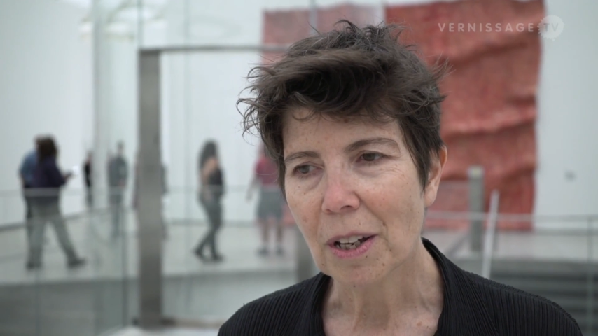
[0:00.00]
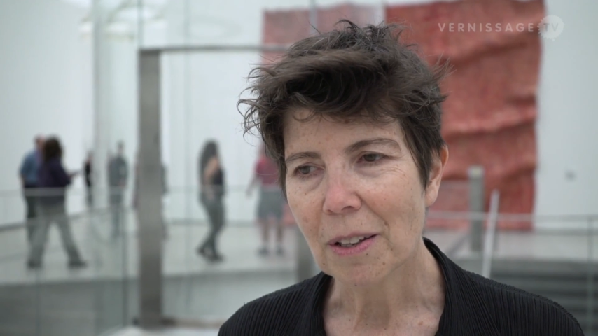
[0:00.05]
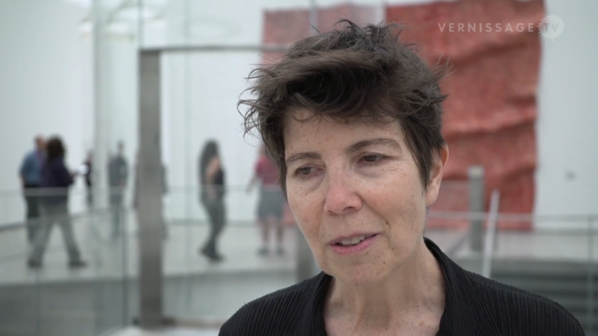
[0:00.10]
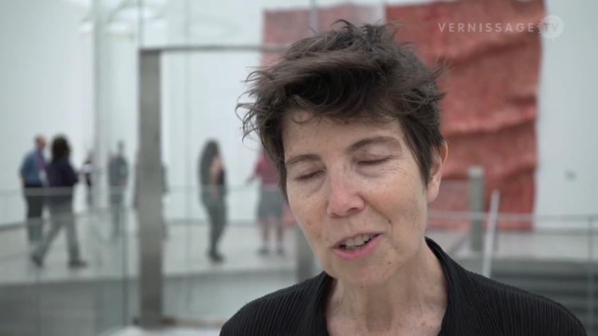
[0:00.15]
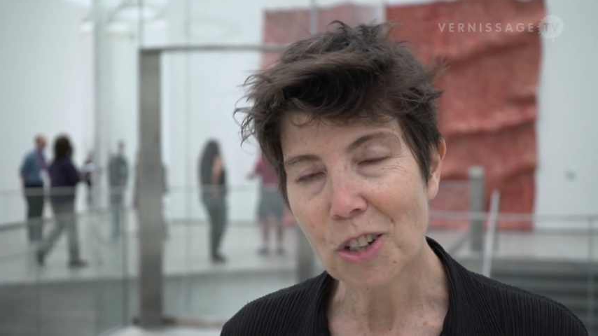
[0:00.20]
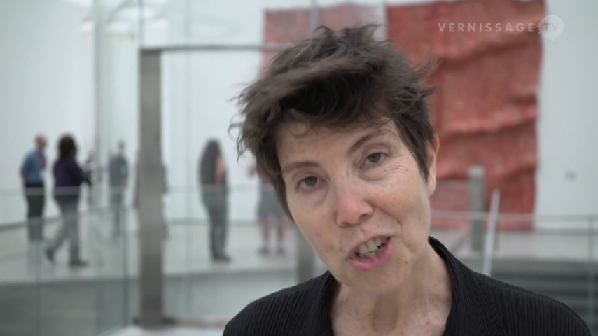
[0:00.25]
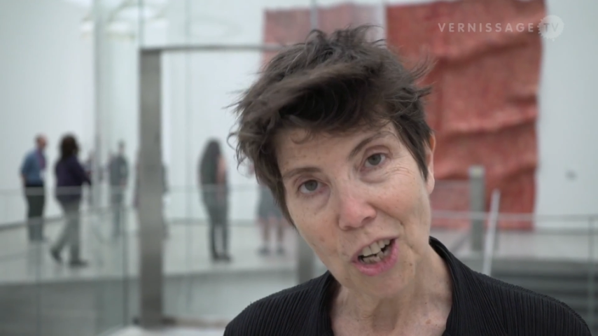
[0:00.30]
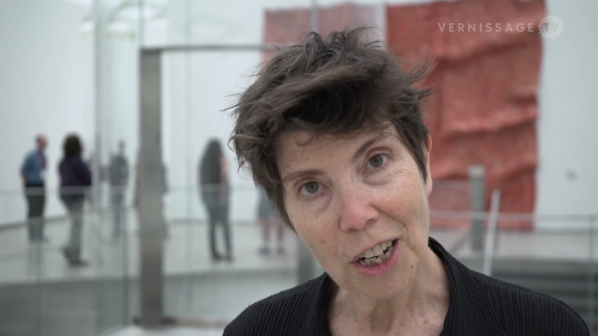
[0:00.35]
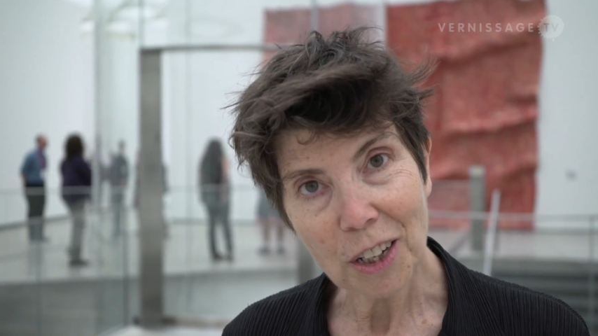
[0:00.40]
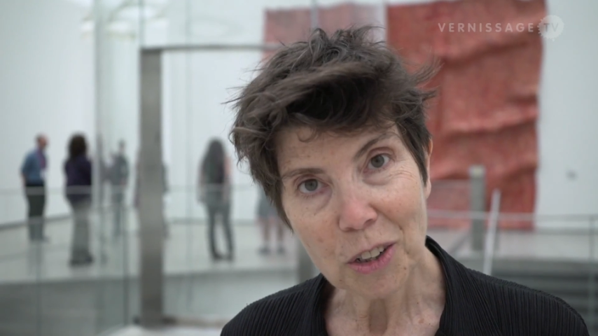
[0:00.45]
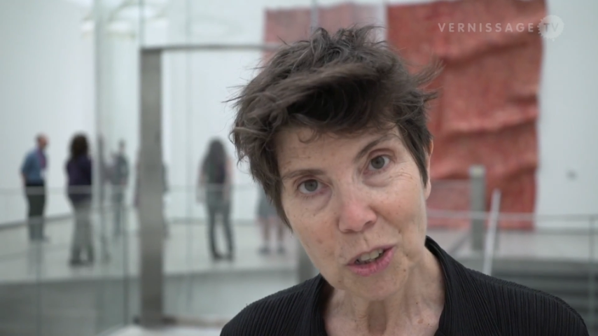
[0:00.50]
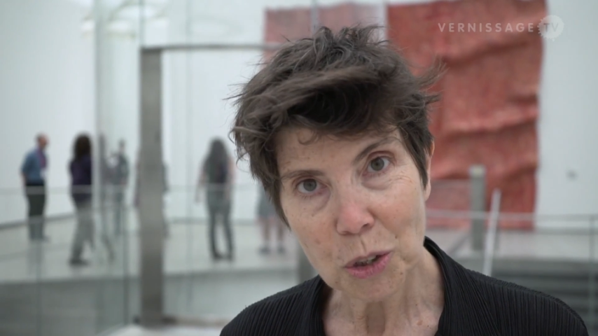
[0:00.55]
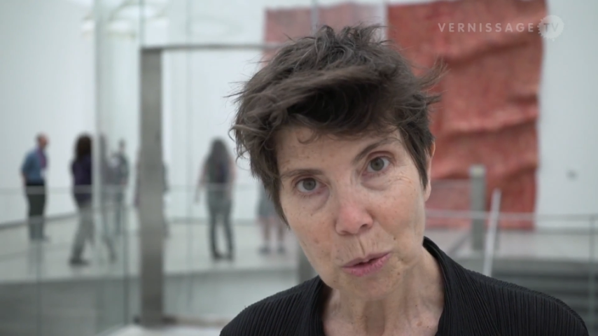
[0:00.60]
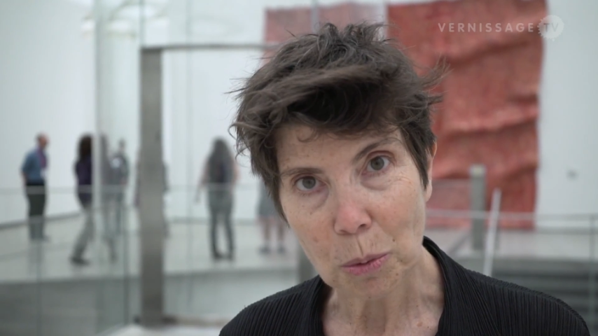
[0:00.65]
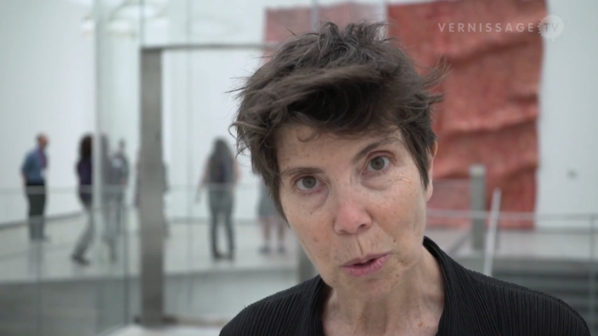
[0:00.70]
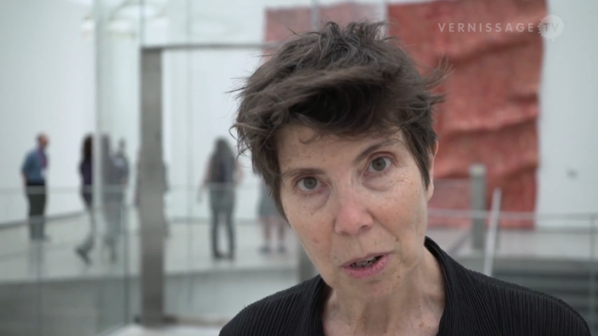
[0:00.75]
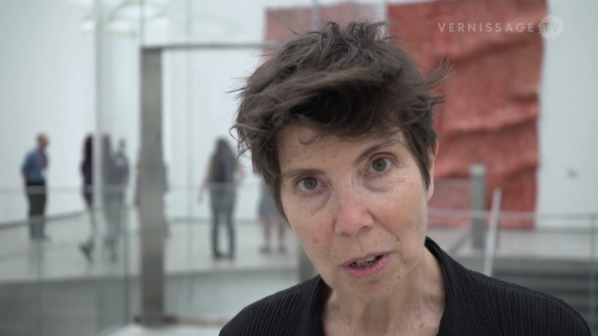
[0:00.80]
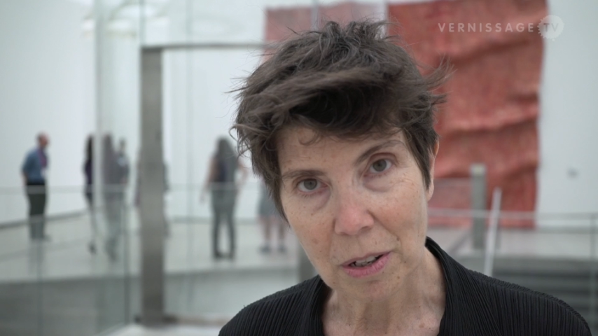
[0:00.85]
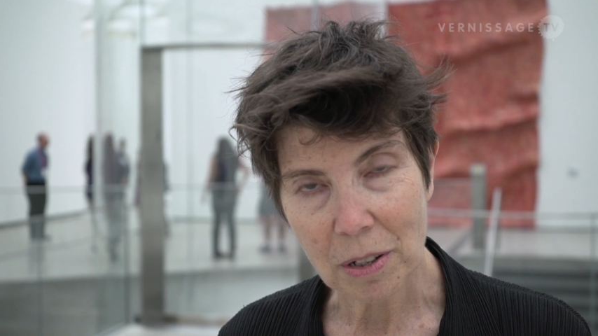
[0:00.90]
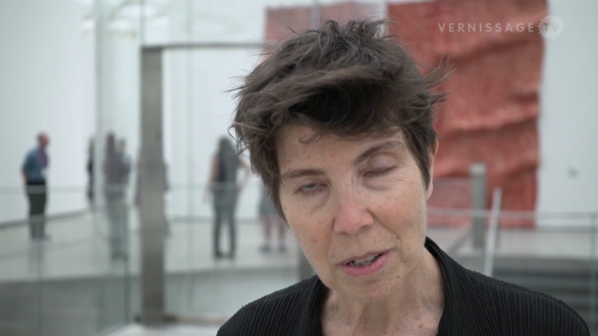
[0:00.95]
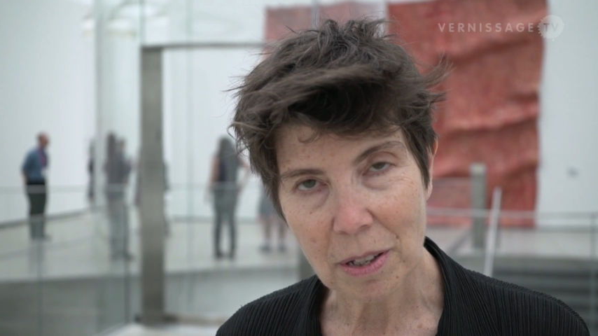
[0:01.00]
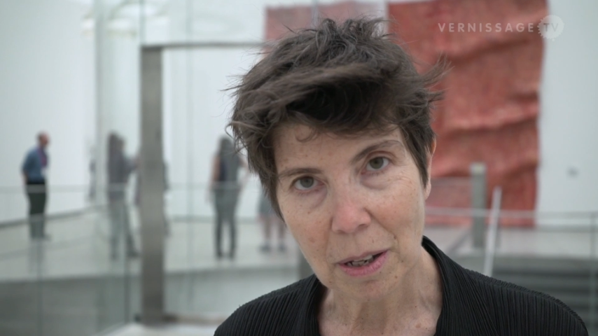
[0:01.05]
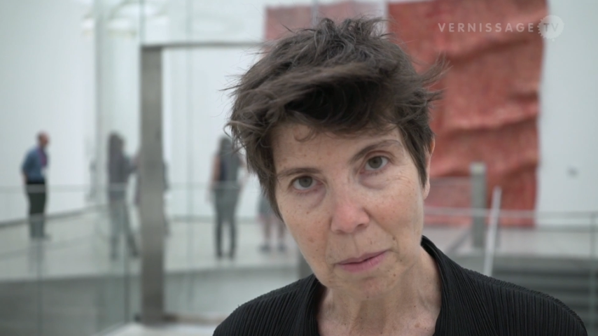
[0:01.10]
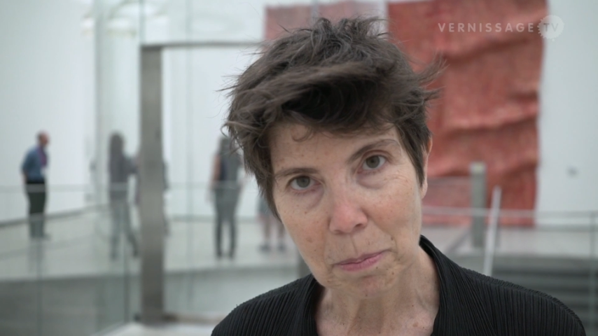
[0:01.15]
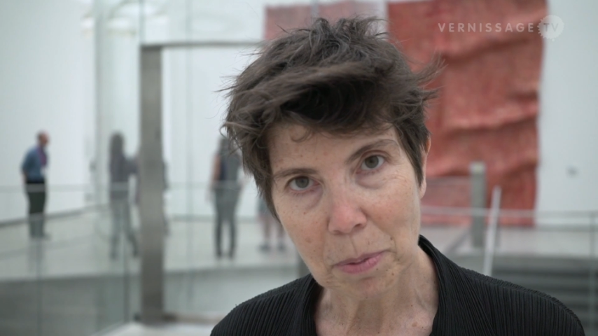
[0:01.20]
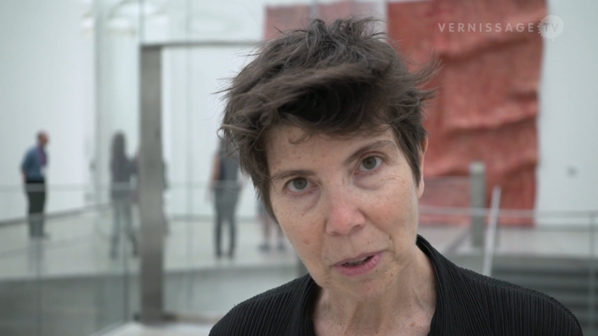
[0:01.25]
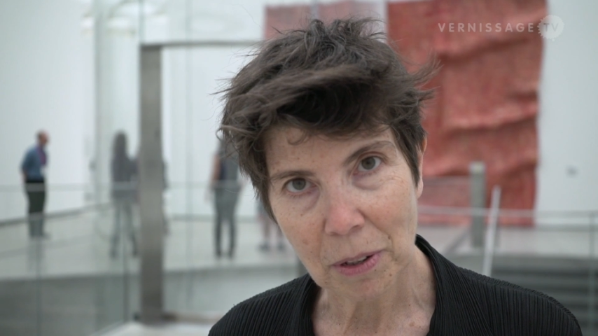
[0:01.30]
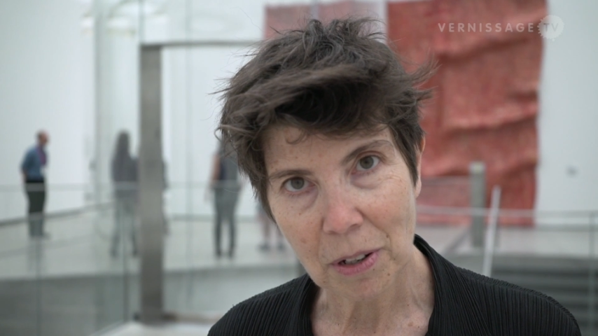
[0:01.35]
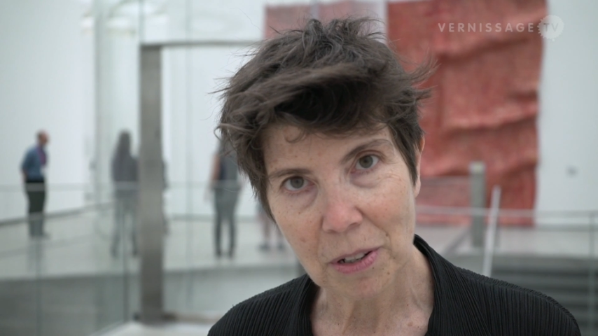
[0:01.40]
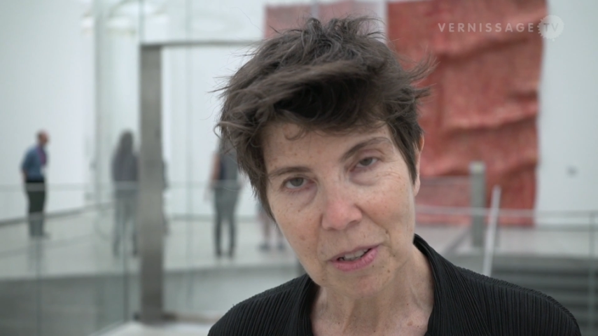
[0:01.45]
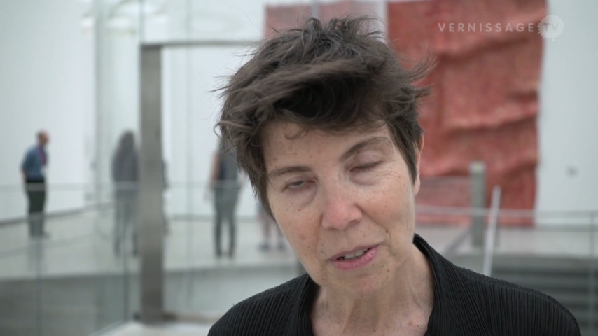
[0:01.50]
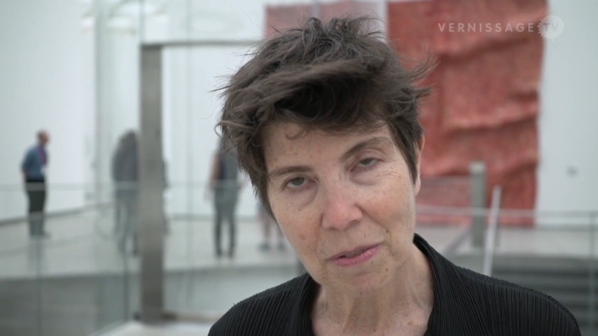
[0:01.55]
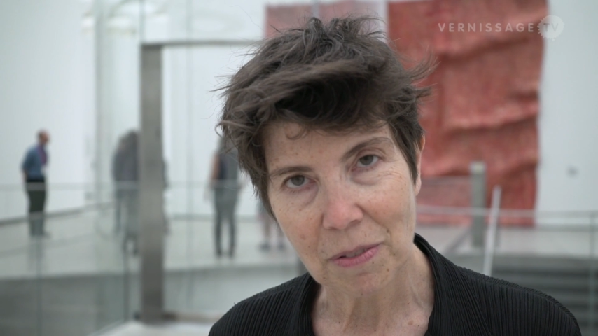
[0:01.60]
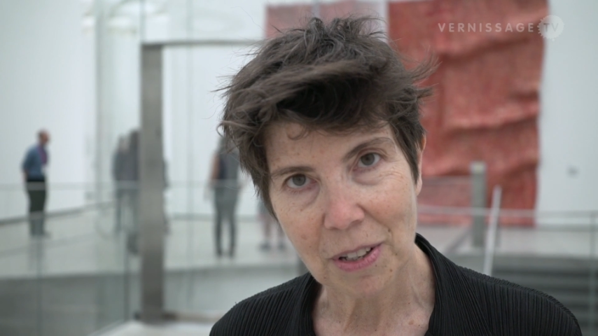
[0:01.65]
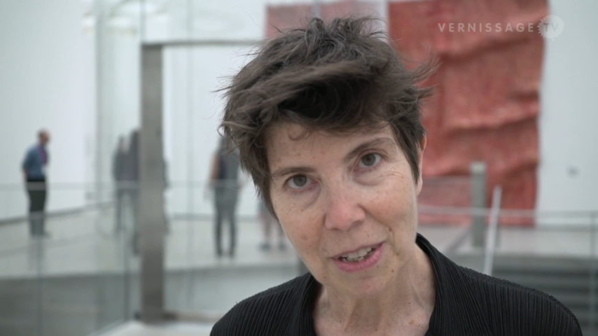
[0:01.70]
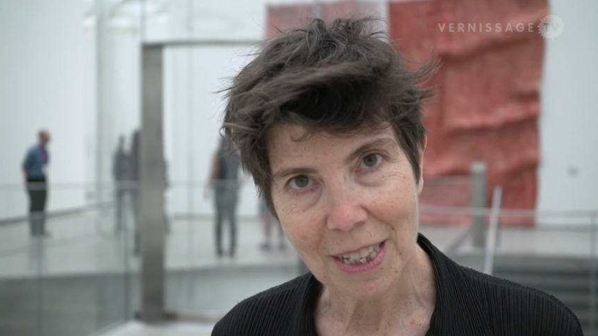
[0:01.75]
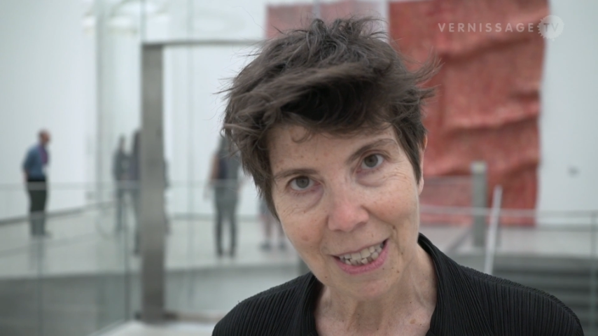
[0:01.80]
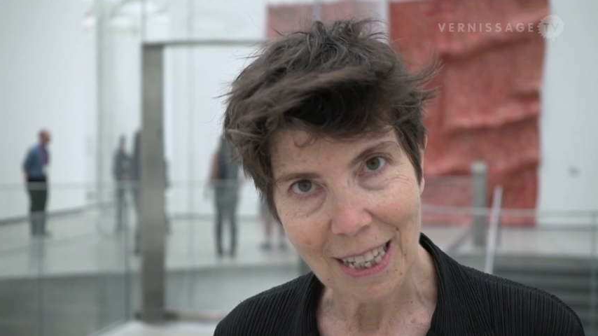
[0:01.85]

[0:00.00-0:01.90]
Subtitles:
The challenge was that because of the